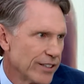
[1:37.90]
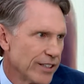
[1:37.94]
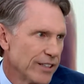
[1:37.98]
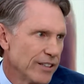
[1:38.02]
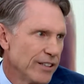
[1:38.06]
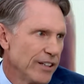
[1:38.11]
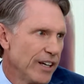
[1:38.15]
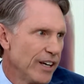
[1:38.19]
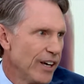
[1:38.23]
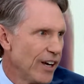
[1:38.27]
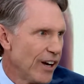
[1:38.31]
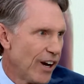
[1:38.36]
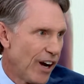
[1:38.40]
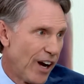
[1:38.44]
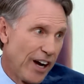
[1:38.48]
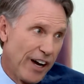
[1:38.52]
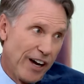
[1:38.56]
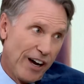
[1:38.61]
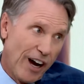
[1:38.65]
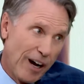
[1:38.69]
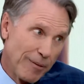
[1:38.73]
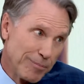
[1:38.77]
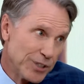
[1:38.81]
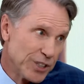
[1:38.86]
And
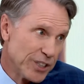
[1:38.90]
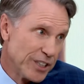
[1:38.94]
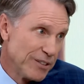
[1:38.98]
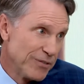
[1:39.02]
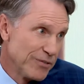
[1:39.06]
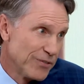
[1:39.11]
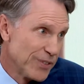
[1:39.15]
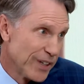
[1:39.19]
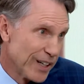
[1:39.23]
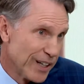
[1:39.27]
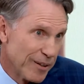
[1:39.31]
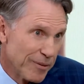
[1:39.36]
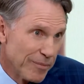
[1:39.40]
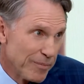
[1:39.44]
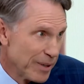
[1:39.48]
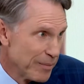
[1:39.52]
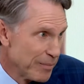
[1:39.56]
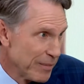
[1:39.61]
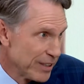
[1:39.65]
uh, I'm chief uh,